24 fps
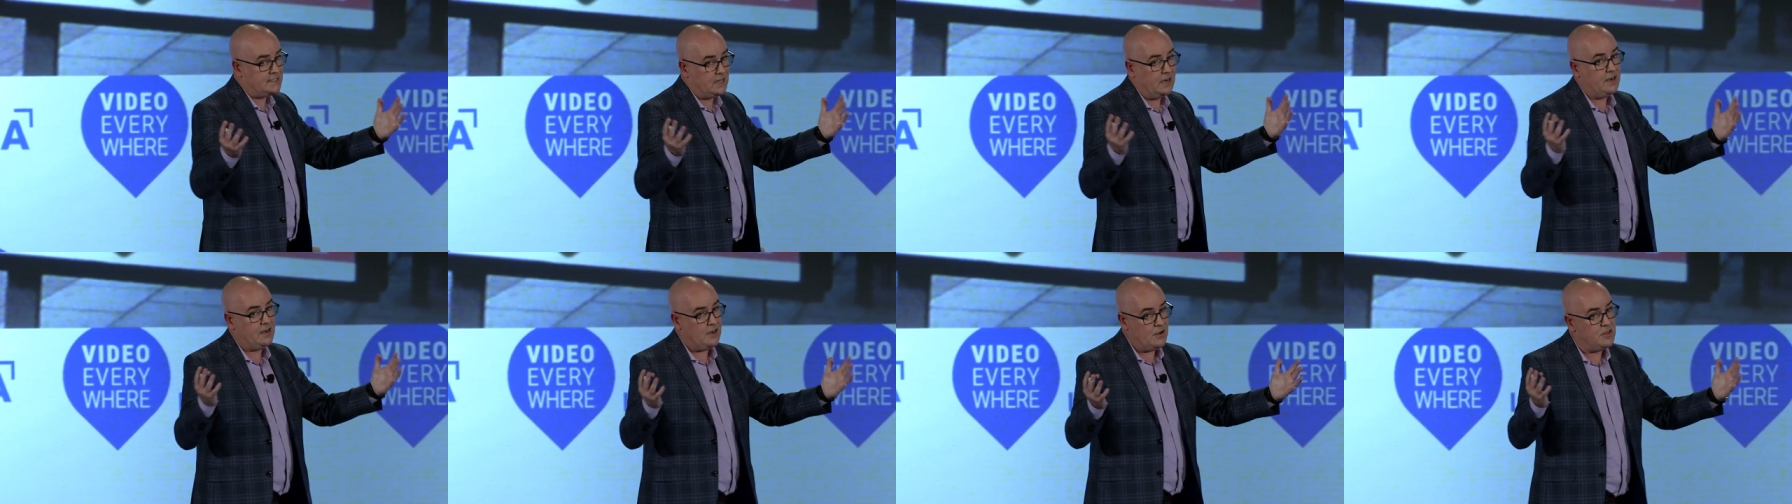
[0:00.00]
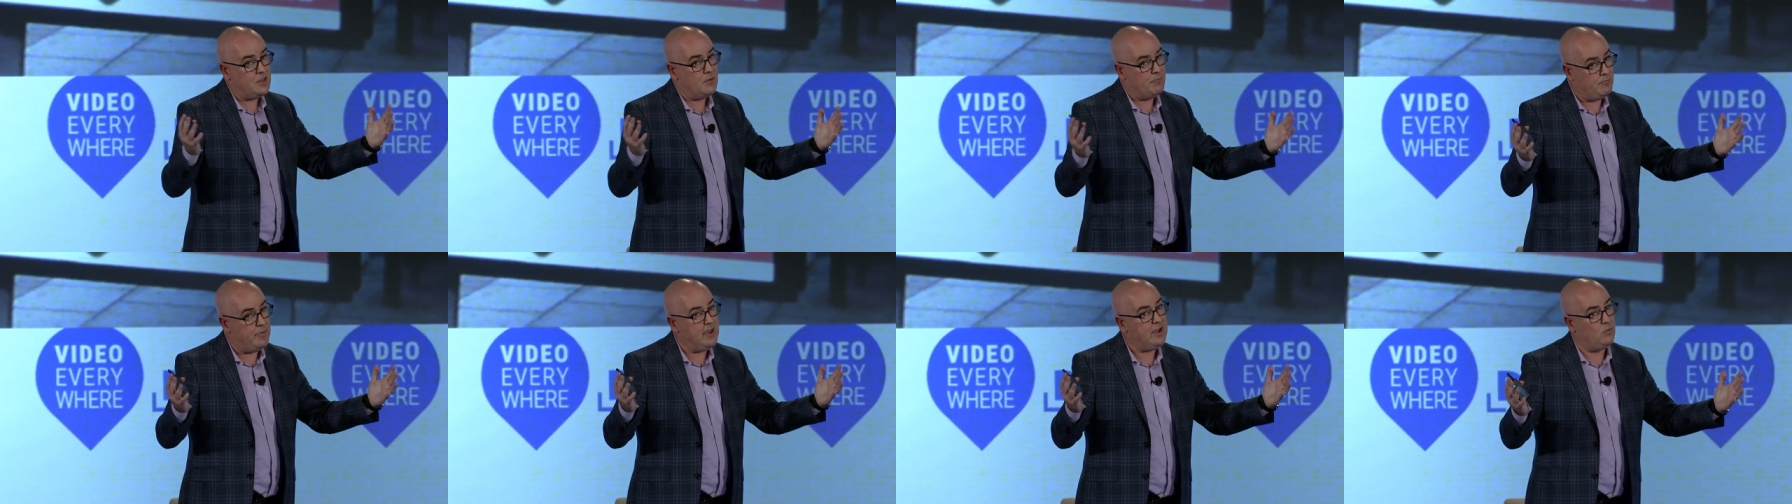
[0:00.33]
and I know
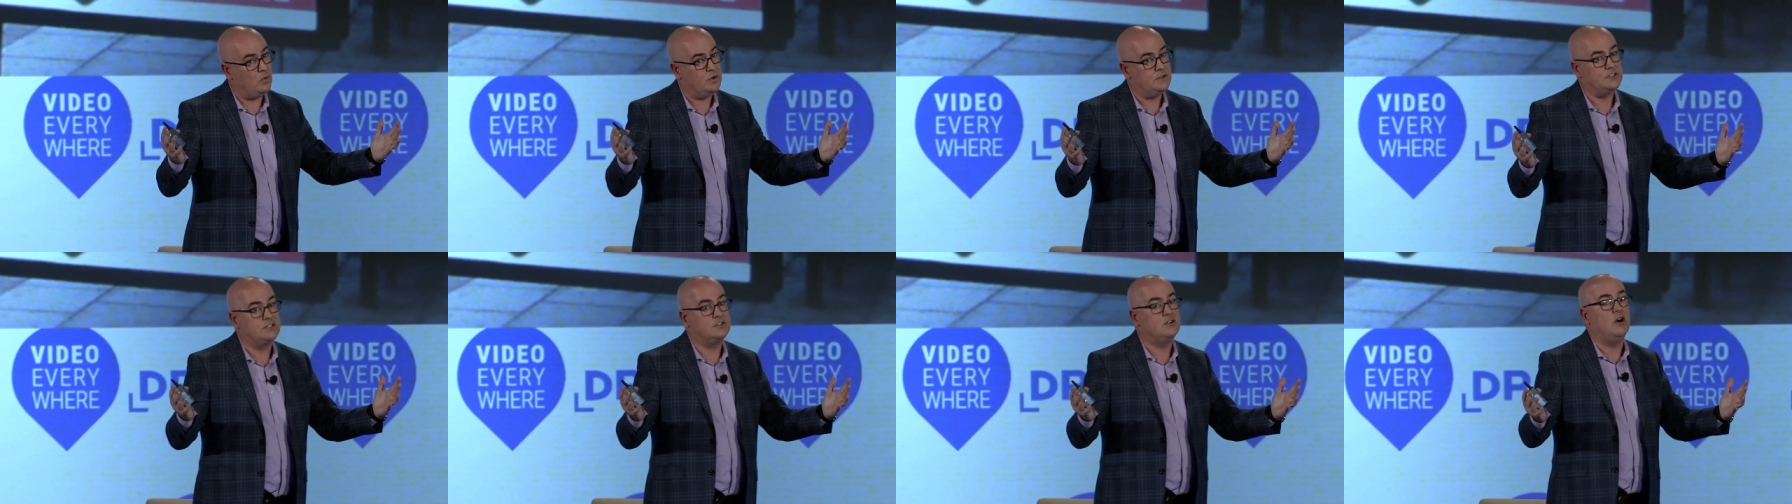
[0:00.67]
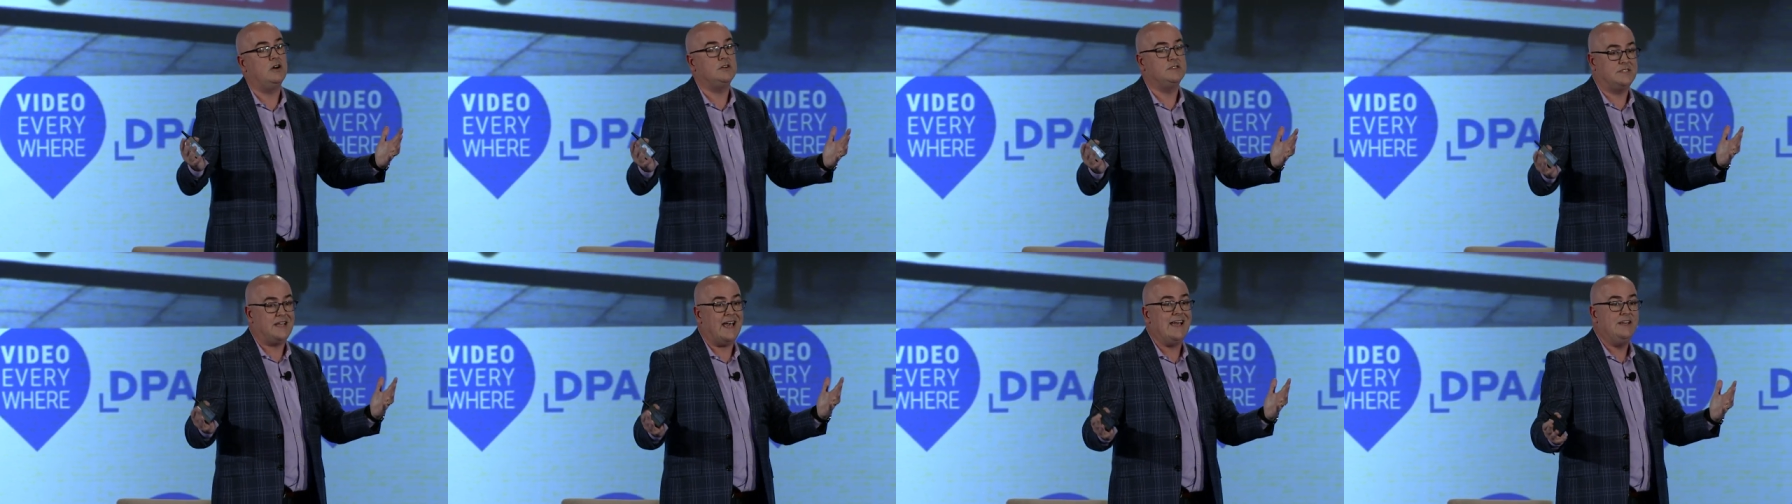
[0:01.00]
the big ones
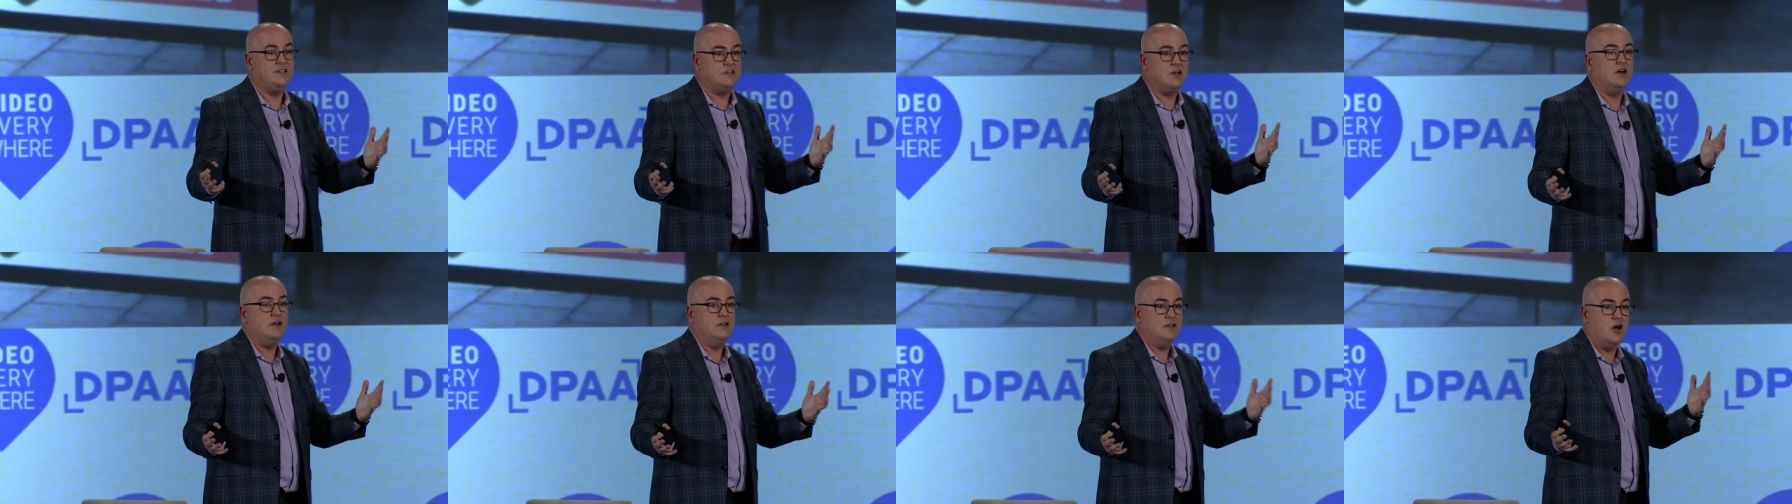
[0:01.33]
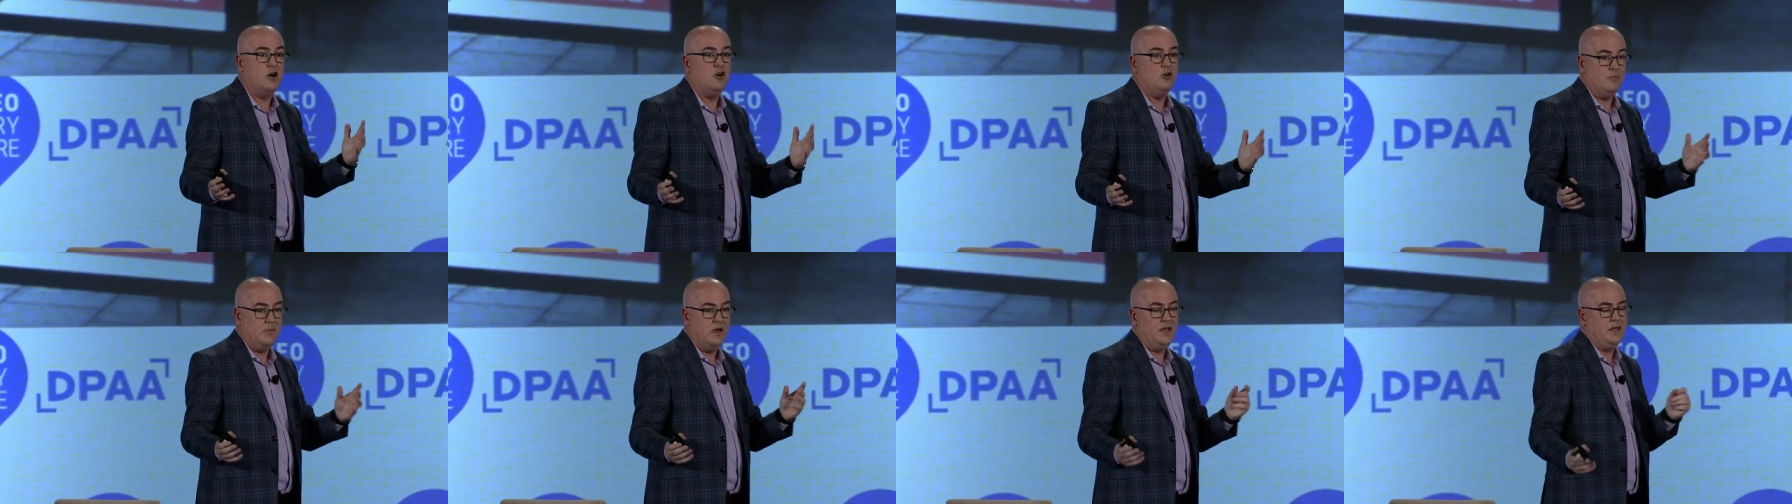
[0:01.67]
cost a ton
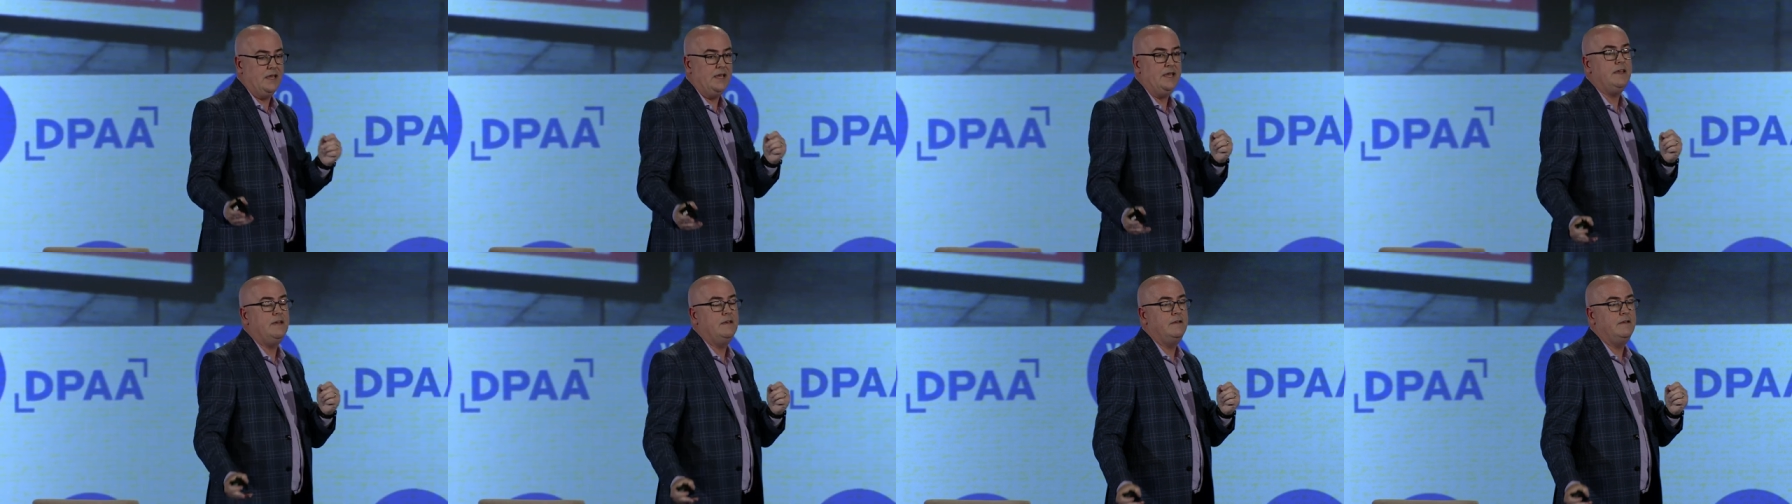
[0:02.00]
of money,